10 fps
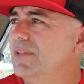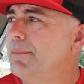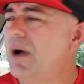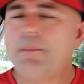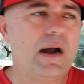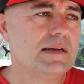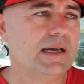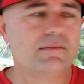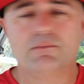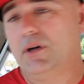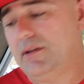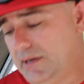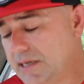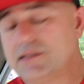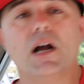And my mind is like, well,
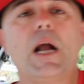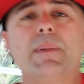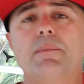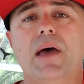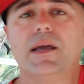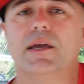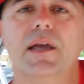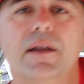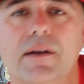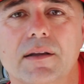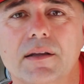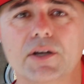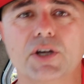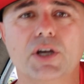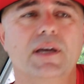he's not coming back again.
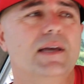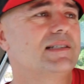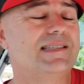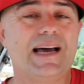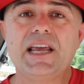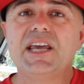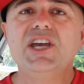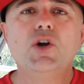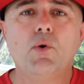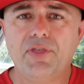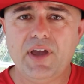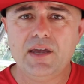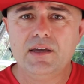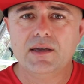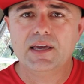It's not an ego
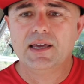thing.